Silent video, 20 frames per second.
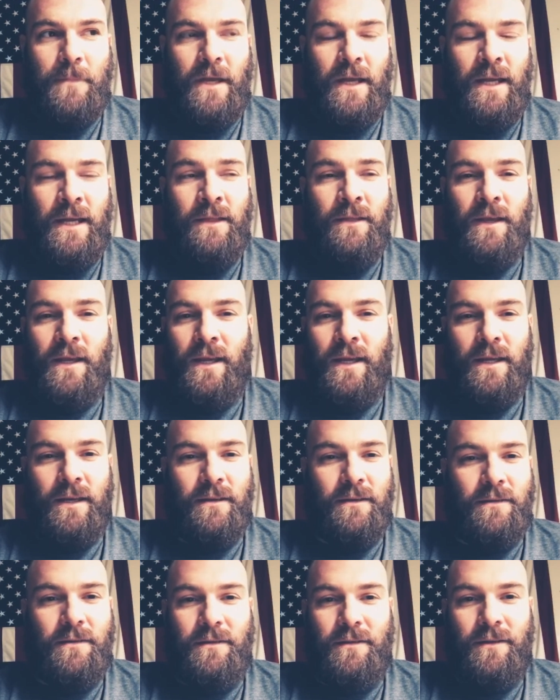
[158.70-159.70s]
in the
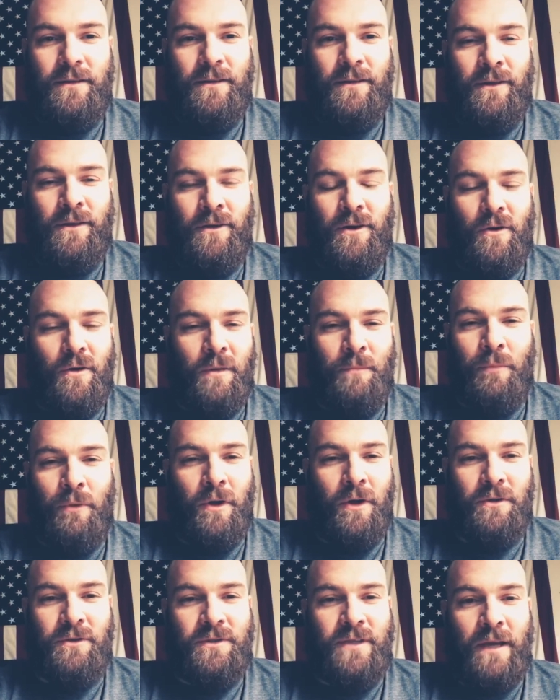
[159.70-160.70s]
end, you know, it
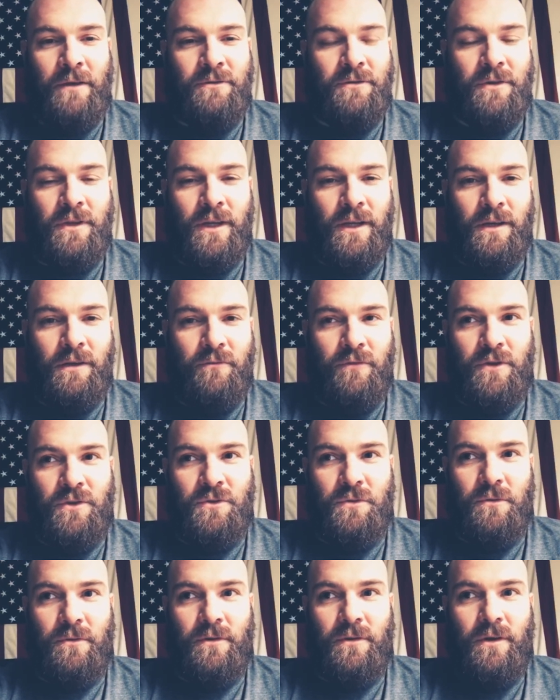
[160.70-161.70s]
boils down to the
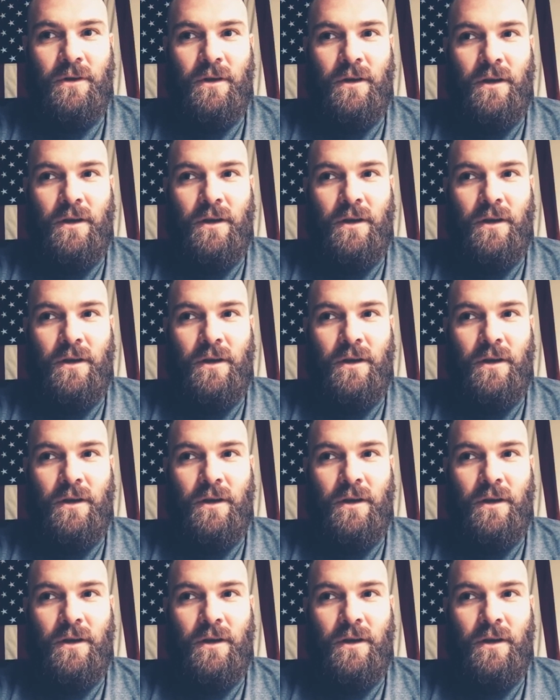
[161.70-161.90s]
individual.